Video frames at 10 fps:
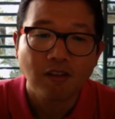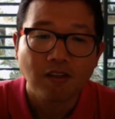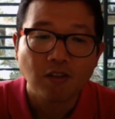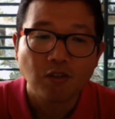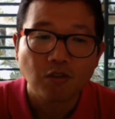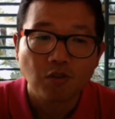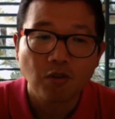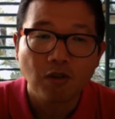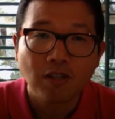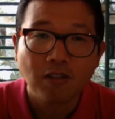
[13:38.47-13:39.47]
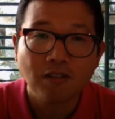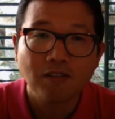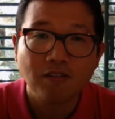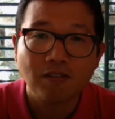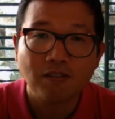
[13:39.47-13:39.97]
So I
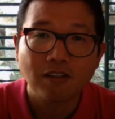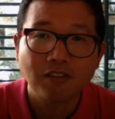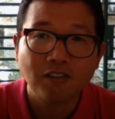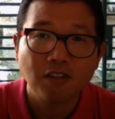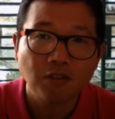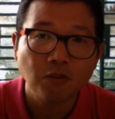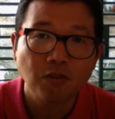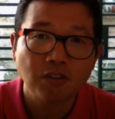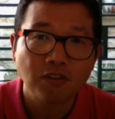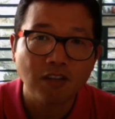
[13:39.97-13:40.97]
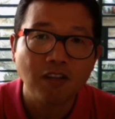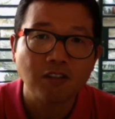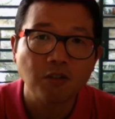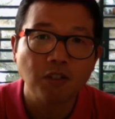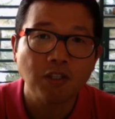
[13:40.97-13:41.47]
send you the site
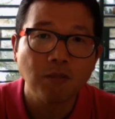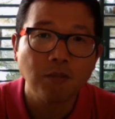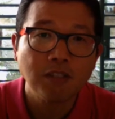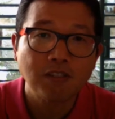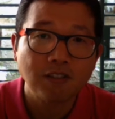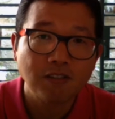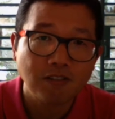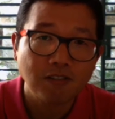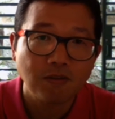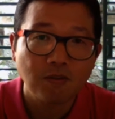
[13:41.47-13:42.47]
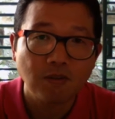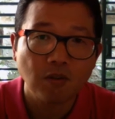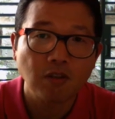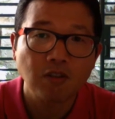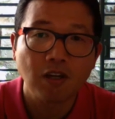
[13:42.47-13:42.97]

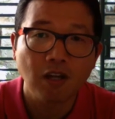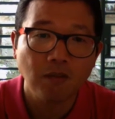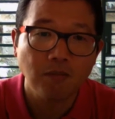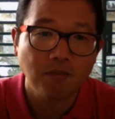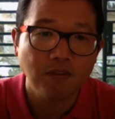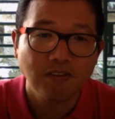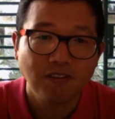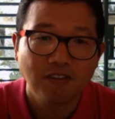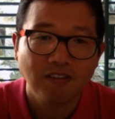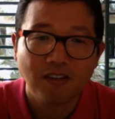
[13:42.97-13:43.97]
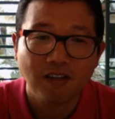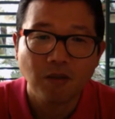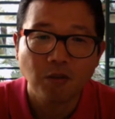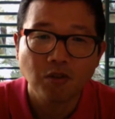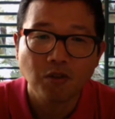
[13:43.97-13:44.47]
origamistas.club. I
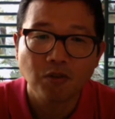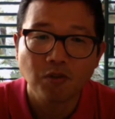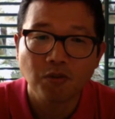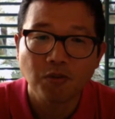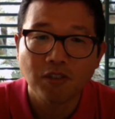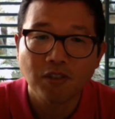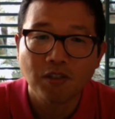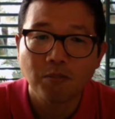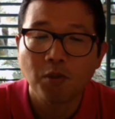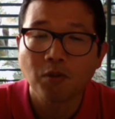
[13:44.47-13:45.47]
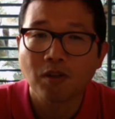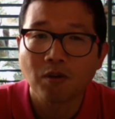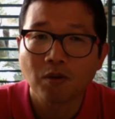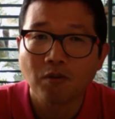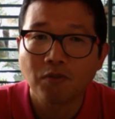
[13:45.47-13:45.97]
want to create a
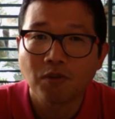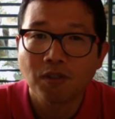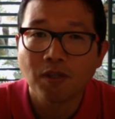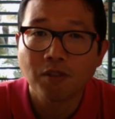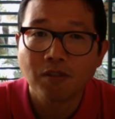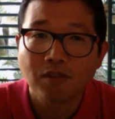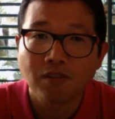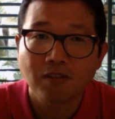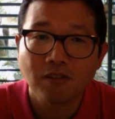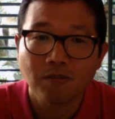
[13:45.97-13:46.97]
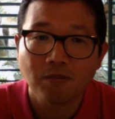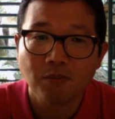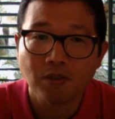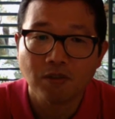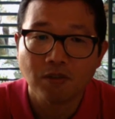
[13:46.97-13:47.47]
portal of origamistas in
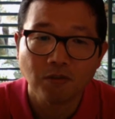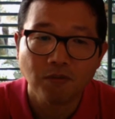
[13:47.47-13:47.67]
Brazil.